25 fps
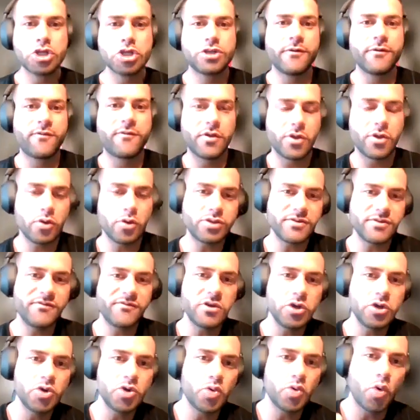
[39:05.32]
So, for those
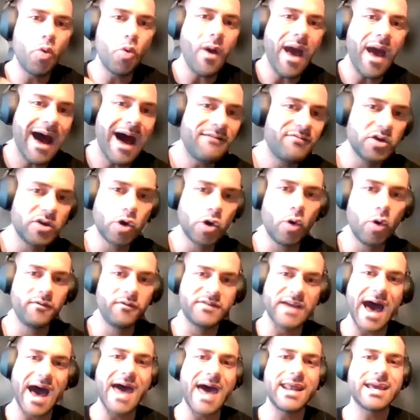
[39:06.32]
of you who have the goal
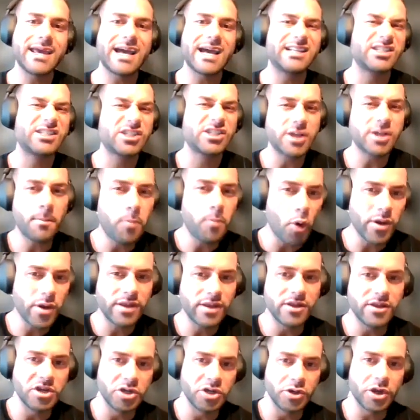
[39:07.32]
of dieting at some
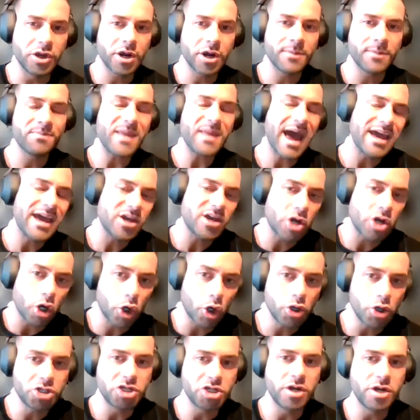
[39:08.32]
point in the new year, I
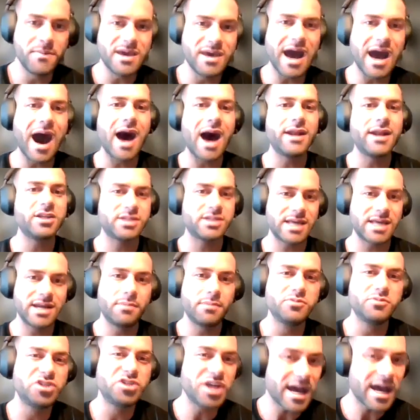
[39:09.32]
encourage you to be honest
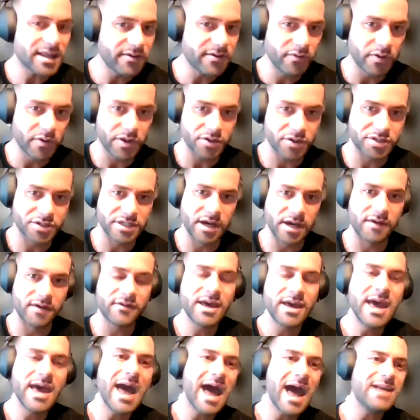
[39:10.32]
and objective with
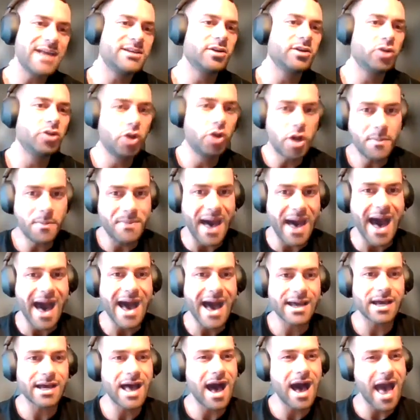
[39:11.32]
yourself and to look
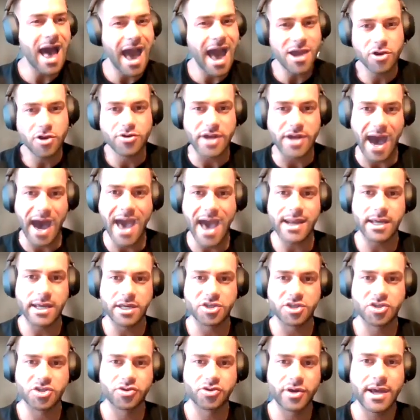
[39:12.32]
back at your dieting
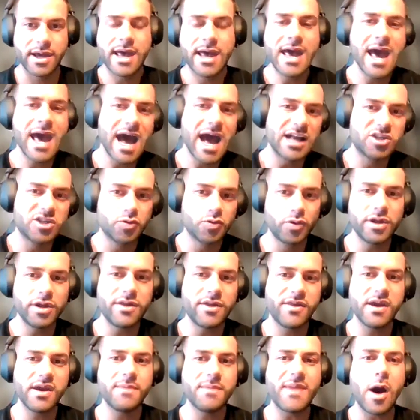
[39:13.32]
history and to
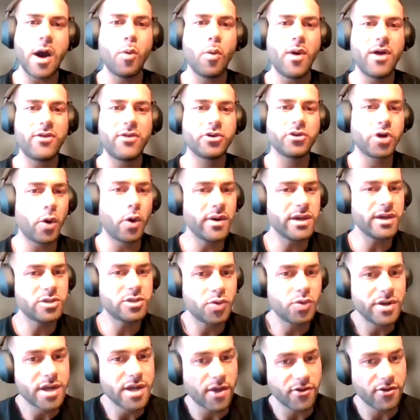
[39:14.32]
really think about whether going
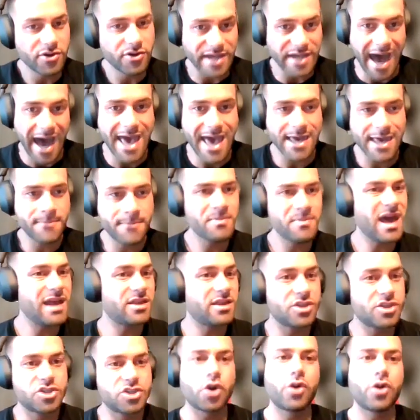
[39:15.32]
to another diet
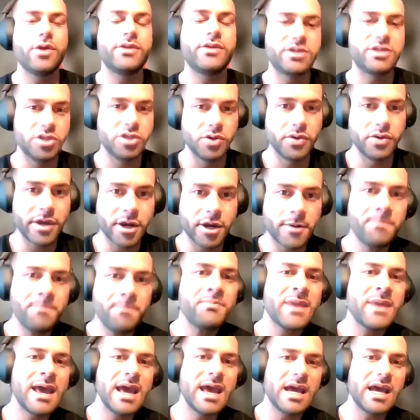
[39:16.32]
at the start of this new year
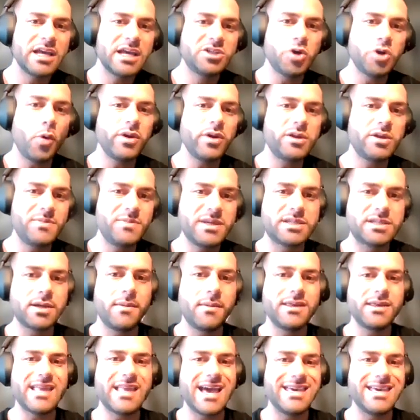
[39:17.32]
is going to be
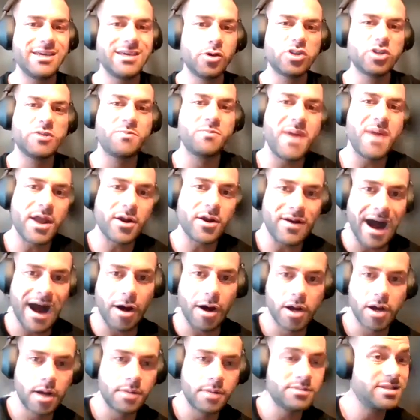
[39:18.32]
something that yields better
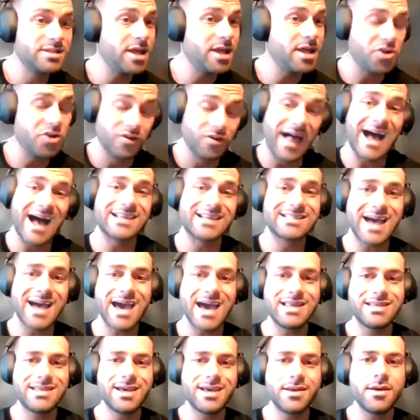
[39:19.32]
outcomes than your last
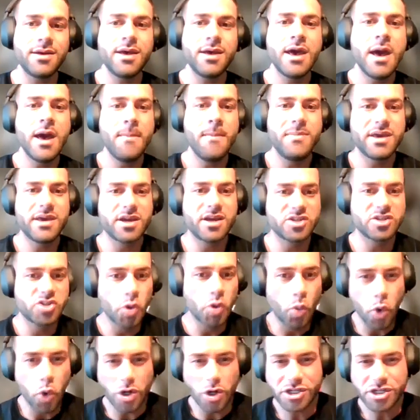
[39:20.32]
diet did. Because
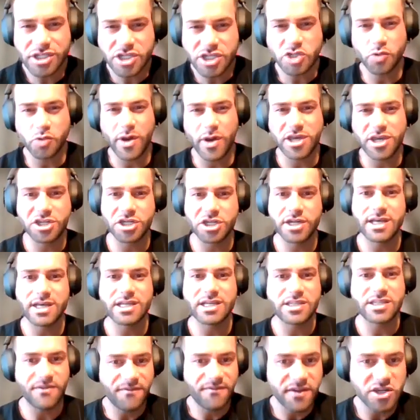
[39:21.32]
the worst situation
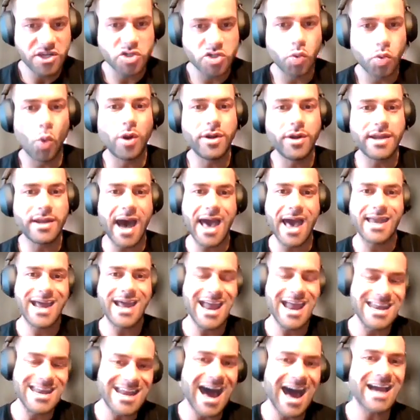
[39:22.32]
is to finish one
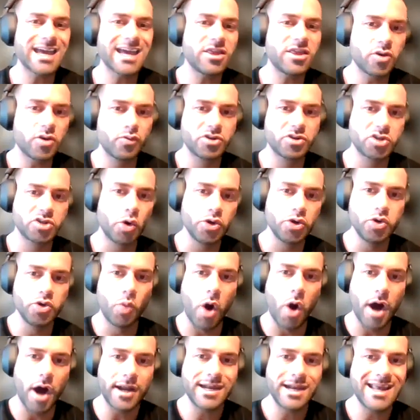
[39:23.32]
diet and not get the result
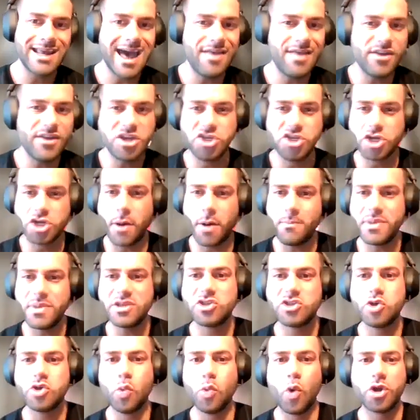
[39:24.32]
you wanted, and then jump
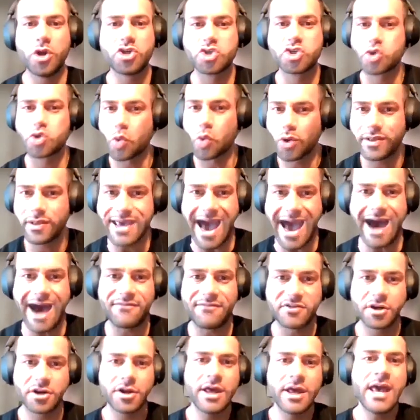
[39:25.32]
into one shortly
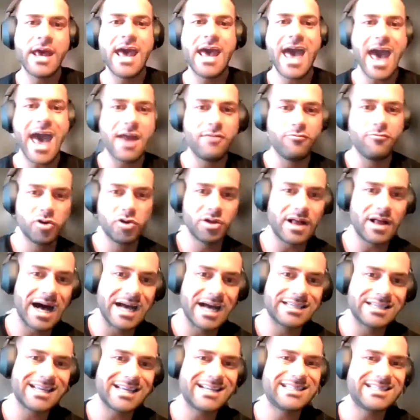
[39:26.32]
after and
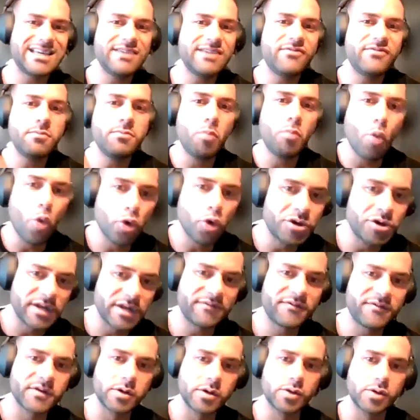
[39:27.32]
realize that it's even more
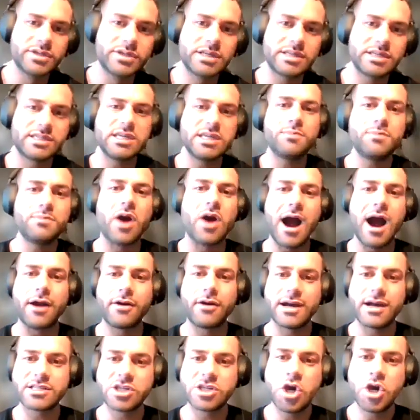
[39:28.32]
difficult to see
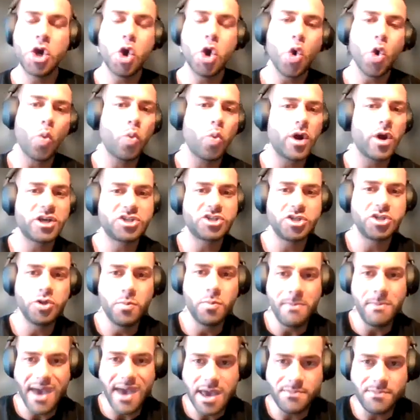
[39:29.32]
progress. Whereas
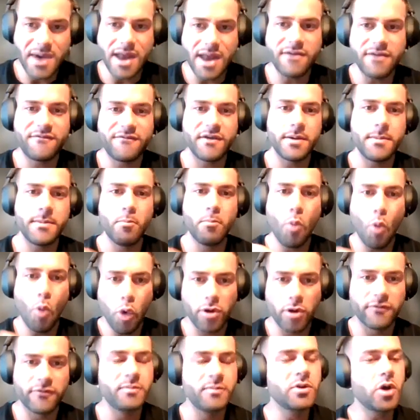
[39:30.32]
you may benefit
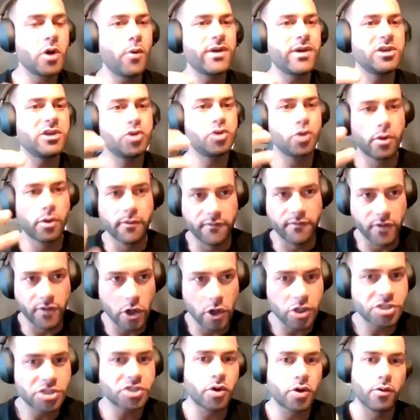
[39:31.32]
more from going into a
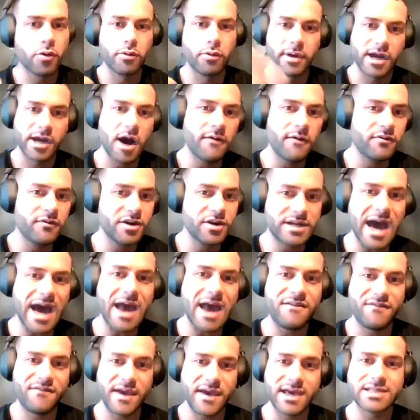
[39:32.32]
reverse or recovery
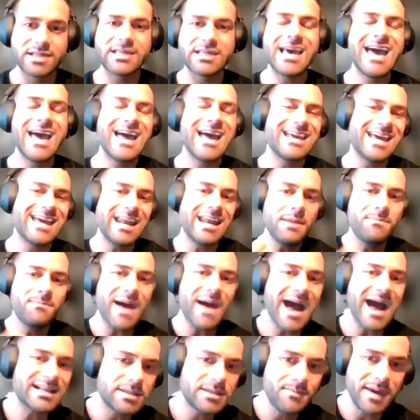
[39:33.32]
diet phase, getting
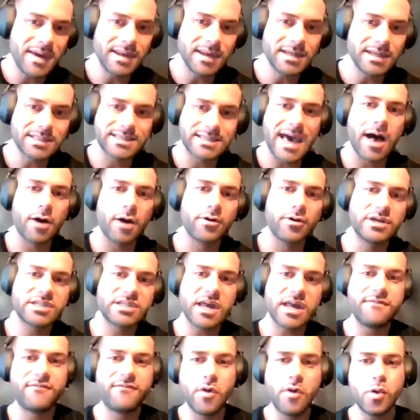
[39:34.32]
back to maintenance
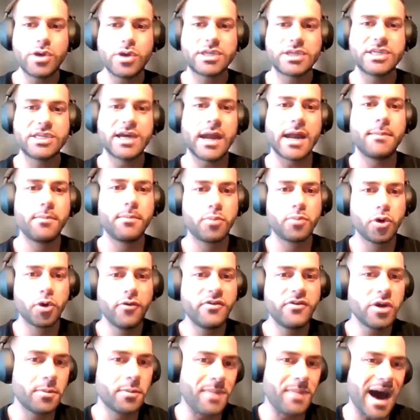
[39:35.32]
calories and focusing on
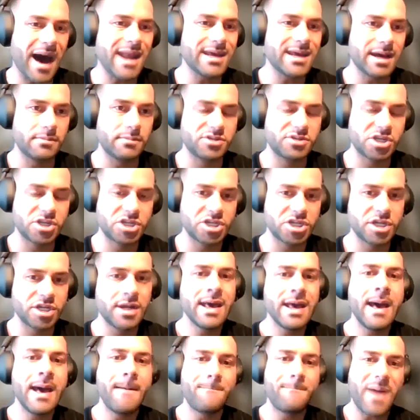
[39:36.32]
improving your body composition
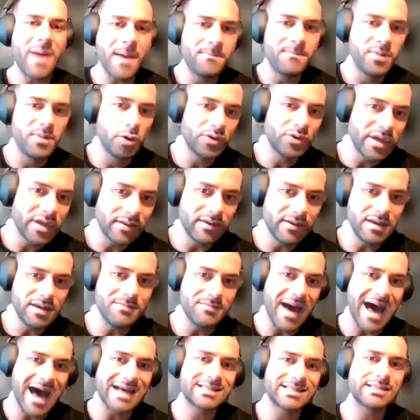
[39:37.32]
by building
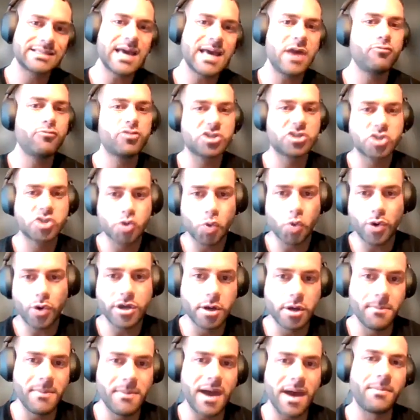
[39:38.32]
lean mass and
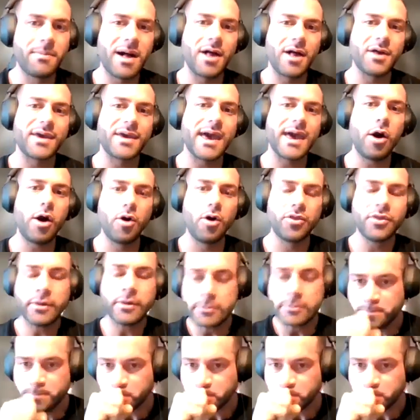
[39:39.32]
restoring your metabolic health